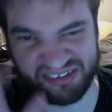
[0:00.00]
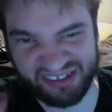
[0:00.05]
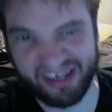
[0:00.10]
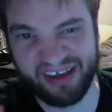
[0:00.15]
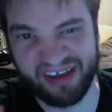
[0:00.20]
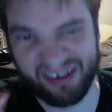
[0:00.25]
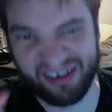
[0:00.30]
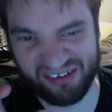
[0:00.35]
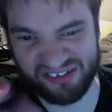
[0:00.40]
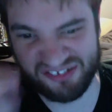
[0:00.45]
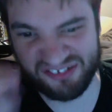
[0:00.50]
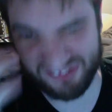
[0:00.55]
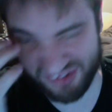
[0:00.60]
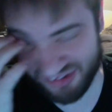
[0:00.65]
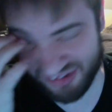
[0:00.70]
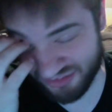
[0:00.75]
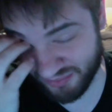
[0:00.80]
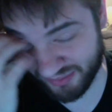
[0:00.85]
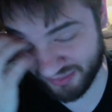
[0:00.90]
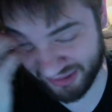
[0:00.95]
yeah,
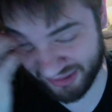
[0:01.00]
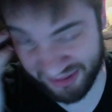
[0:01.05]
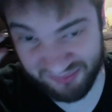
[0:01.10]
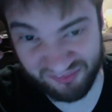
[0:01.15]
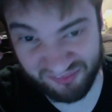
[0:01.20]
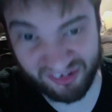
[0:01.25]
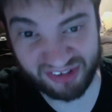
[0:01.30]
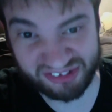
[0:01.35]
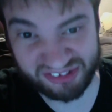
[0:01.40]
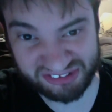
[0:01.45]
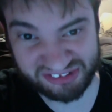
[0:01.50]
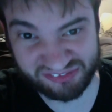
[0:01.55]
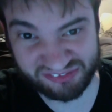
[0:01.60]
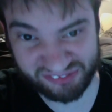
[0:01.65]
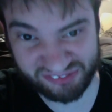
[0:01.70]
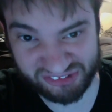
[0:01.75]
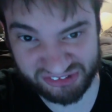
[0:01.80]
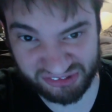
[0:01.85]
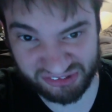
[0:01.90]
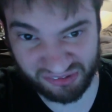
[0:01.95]
it's William Vengeance
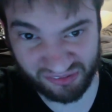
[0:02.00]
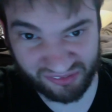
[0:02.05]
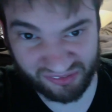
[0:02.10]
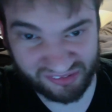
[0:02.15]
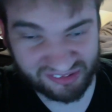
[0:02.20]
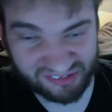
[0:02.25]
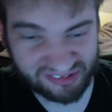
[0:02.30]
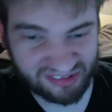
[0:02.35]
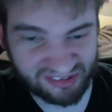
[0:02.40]
for sure.